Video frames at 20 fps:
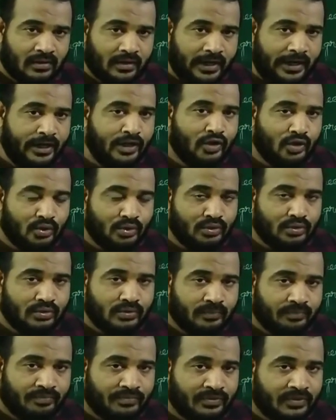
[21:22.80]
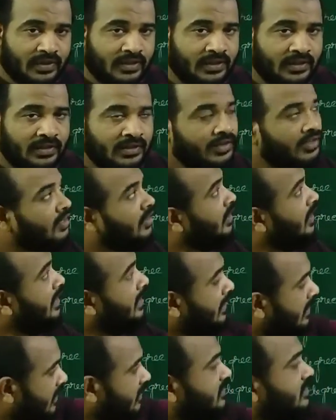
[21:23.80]
into the
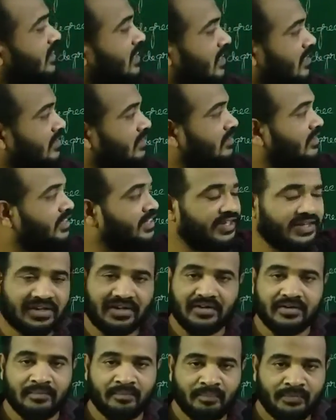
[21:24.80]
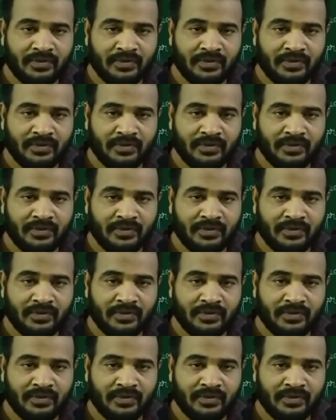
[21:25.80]
integer here.